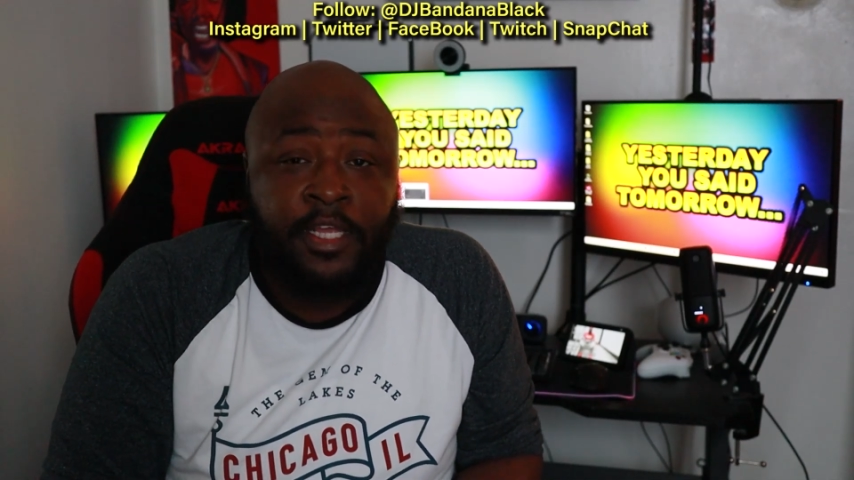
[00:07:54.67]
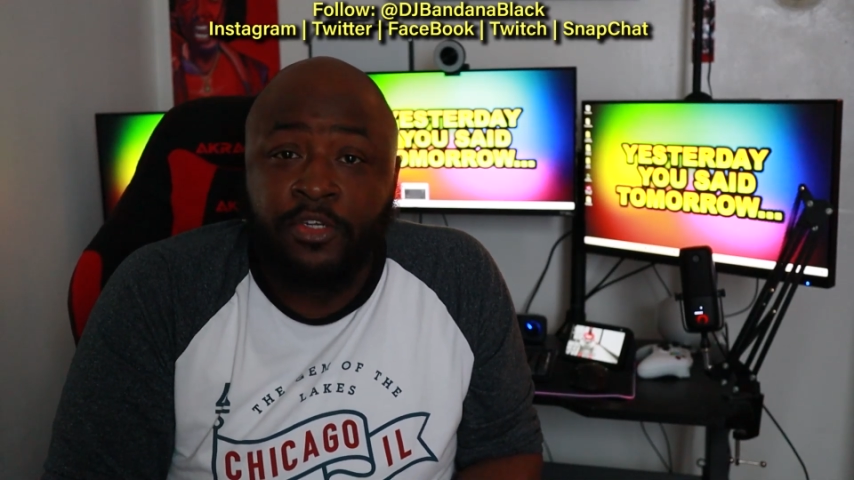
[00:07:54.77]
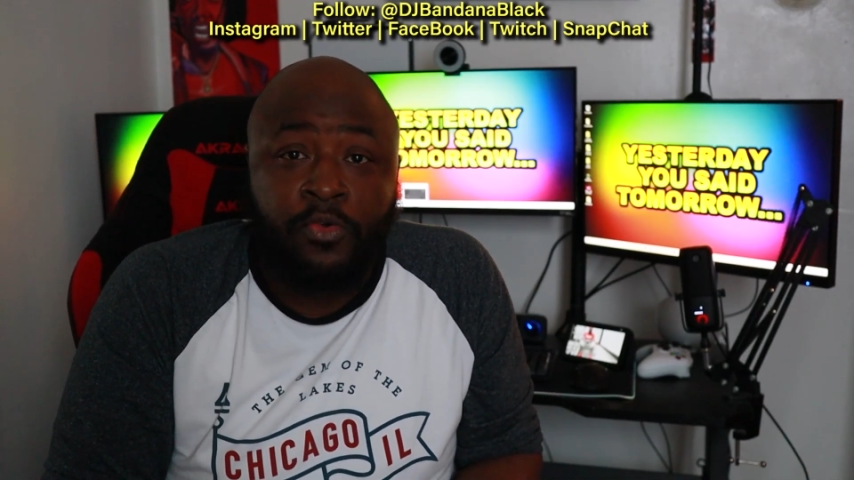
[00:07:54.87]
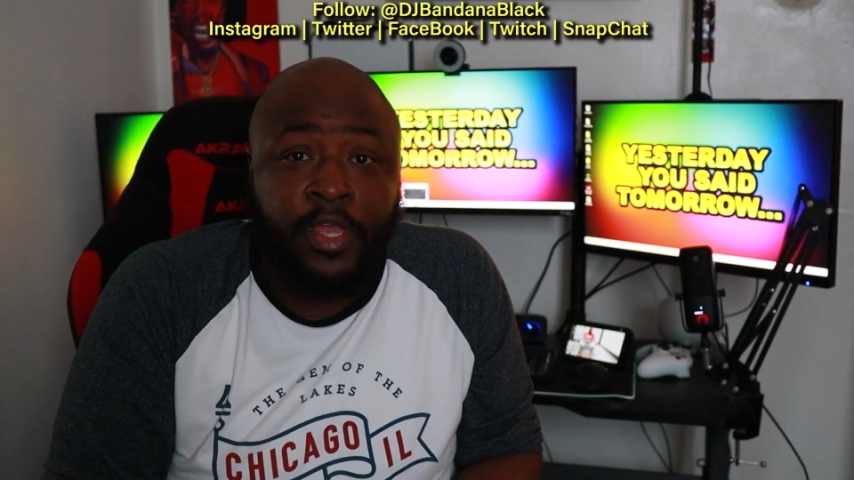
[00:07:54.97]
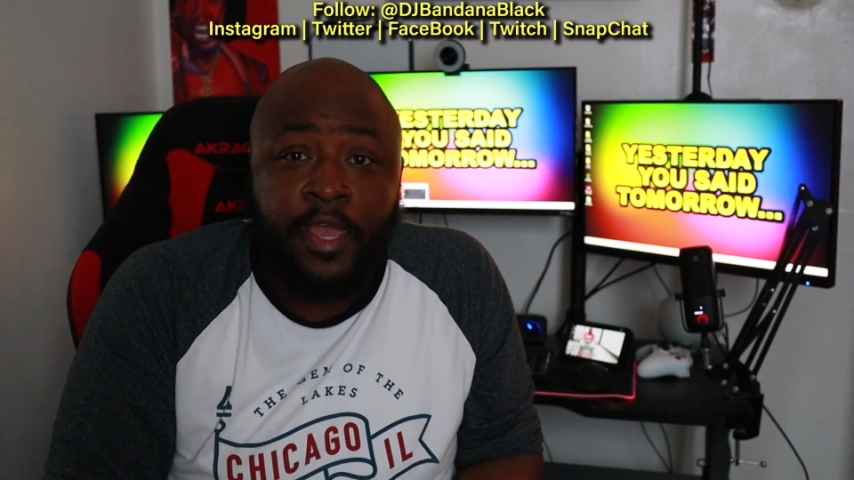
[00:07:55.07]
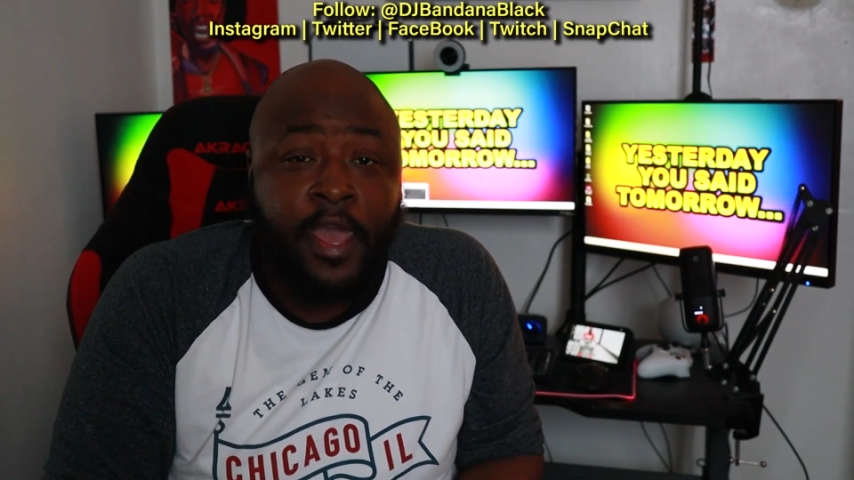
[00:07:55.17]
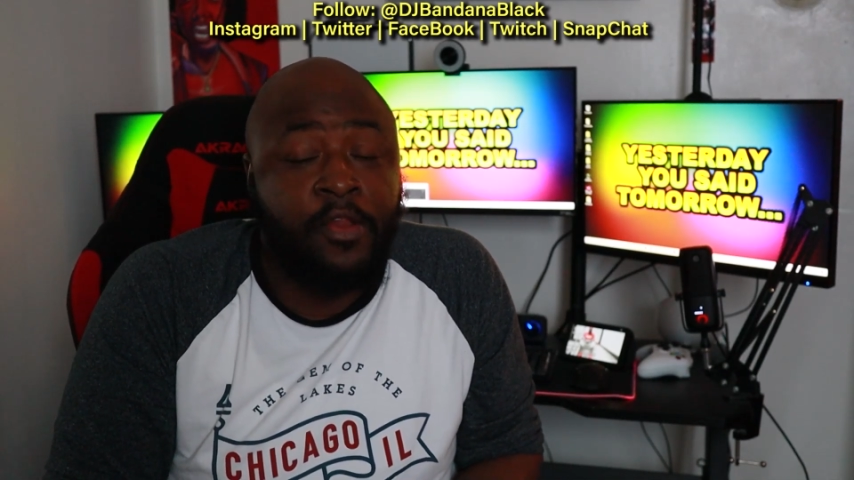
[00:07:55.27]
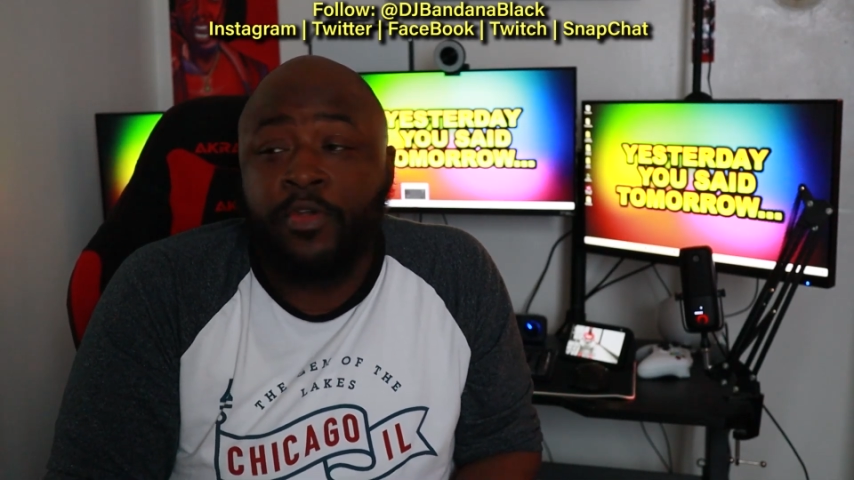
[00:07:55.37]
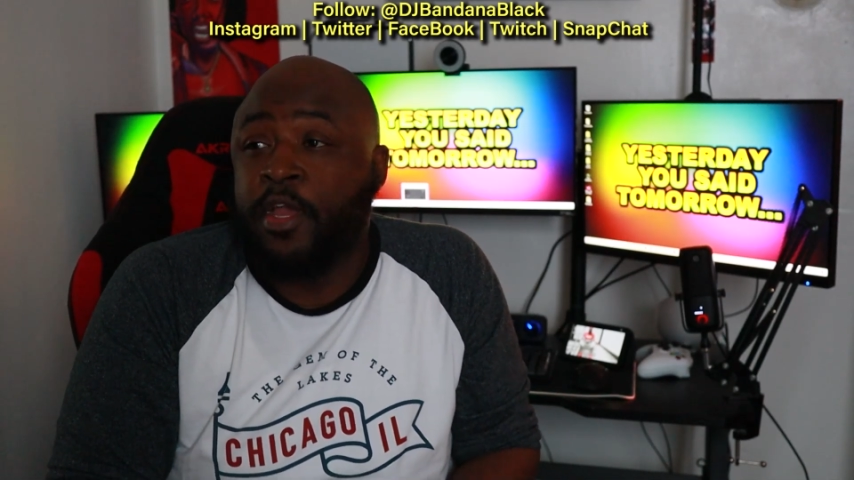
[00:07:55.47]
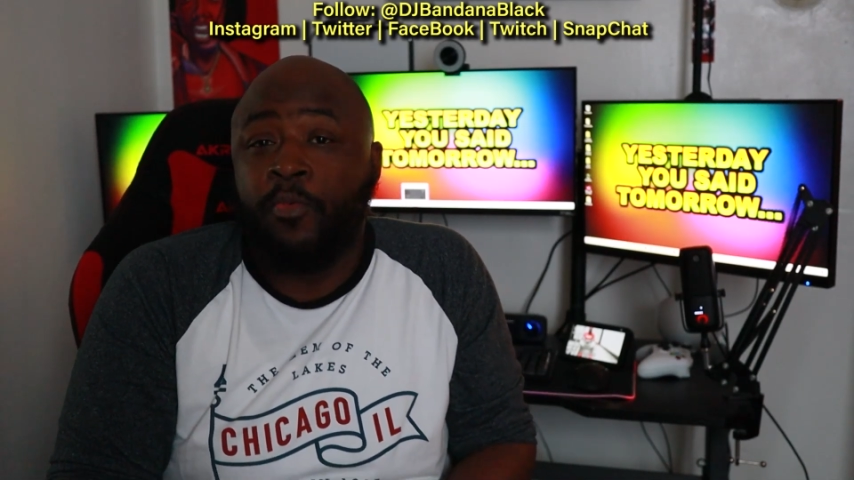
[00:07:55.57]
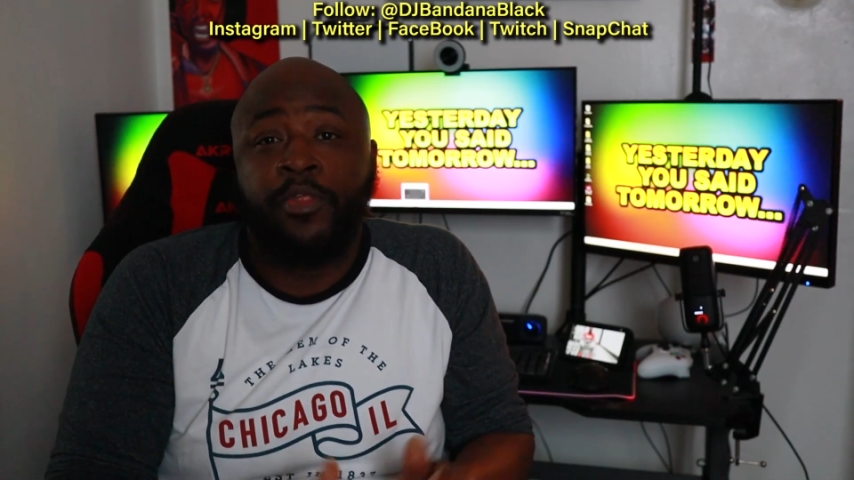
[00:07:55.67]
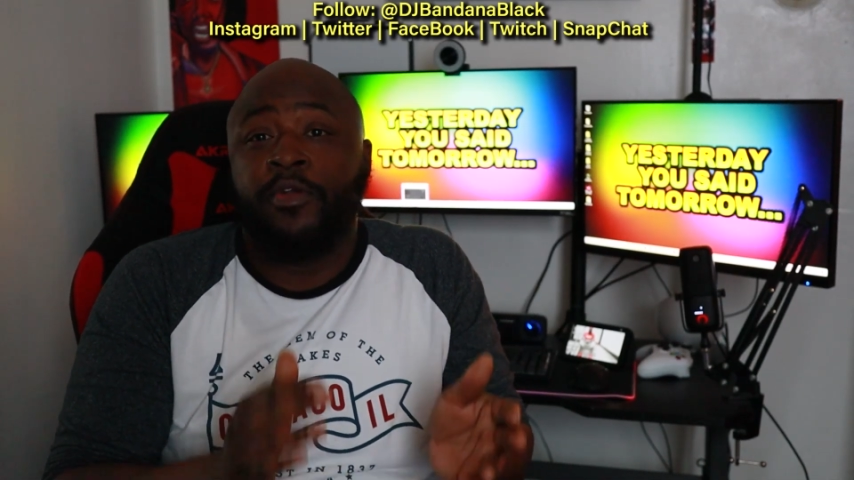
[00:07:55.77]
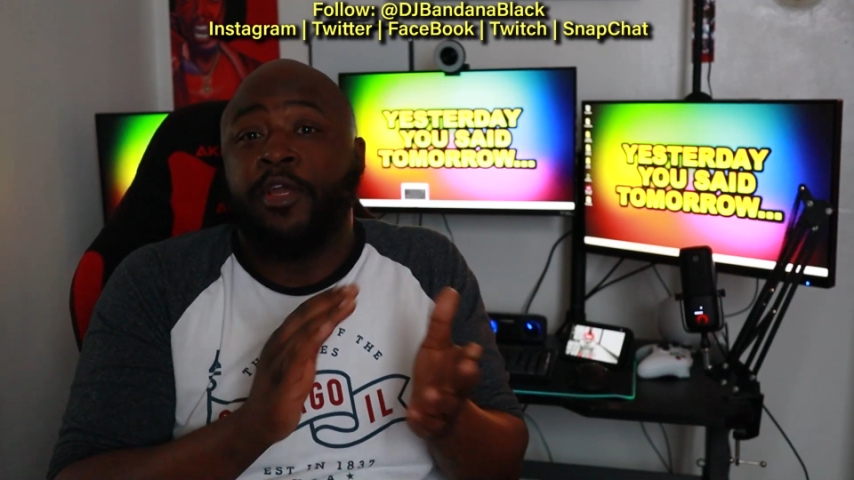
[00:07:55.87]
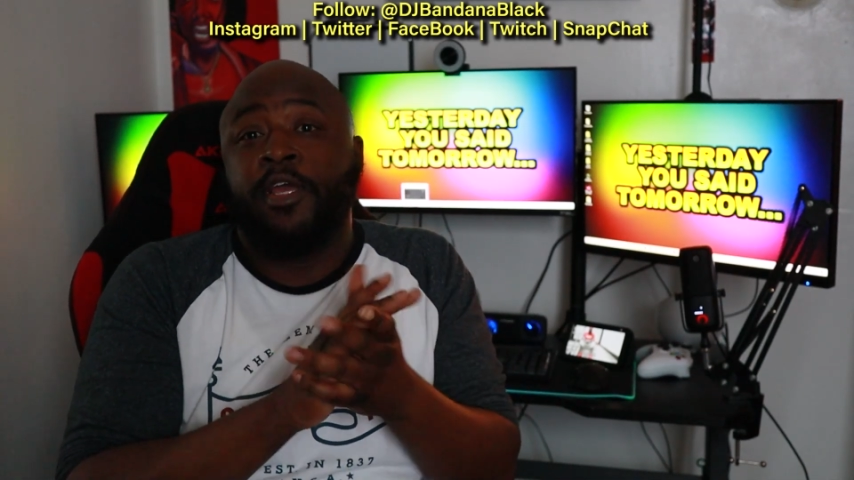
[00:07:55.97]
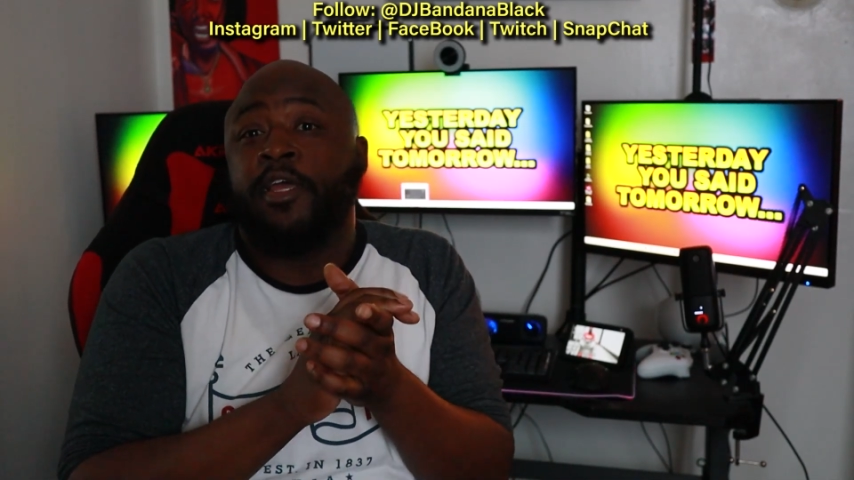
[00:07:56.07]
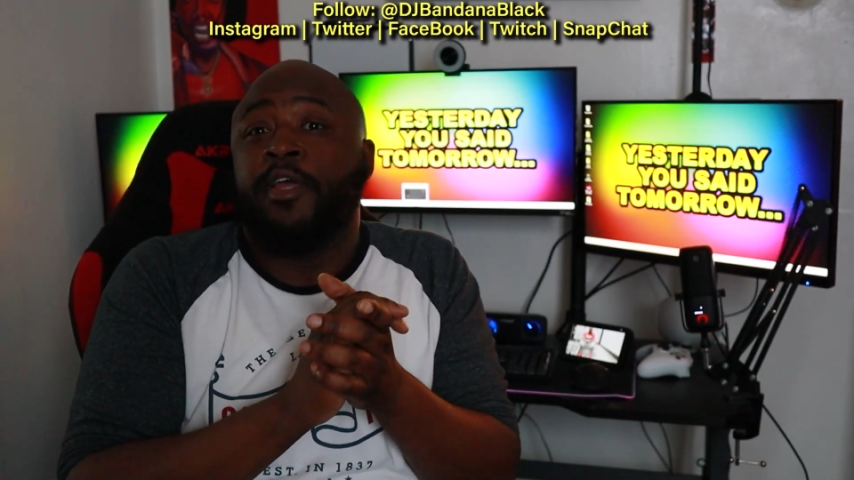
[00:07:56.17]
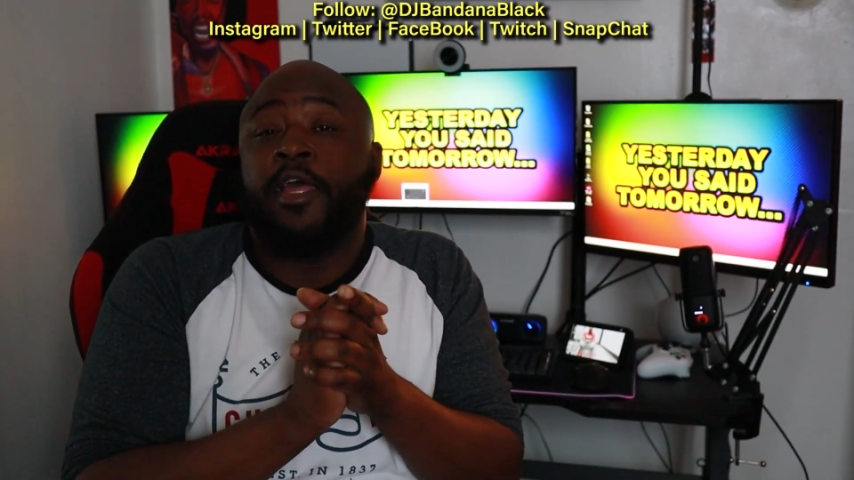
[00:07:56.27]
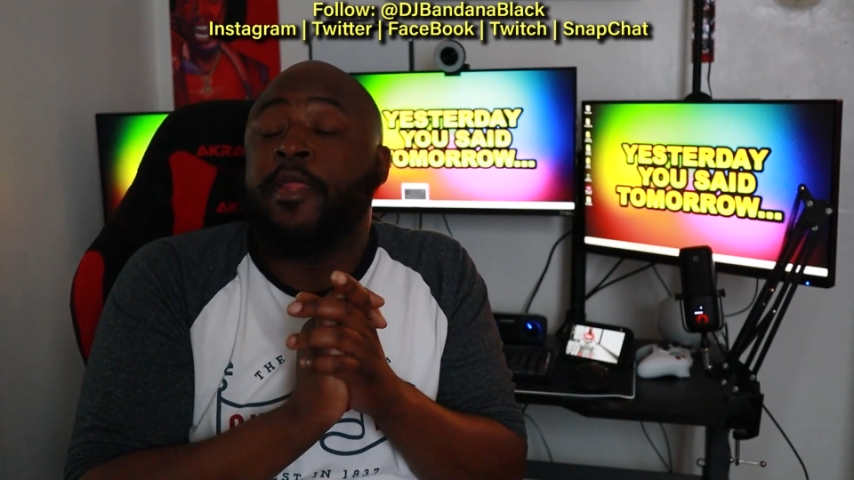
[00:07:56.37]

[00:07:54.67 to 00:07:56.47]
is okay i don't care whether it, it,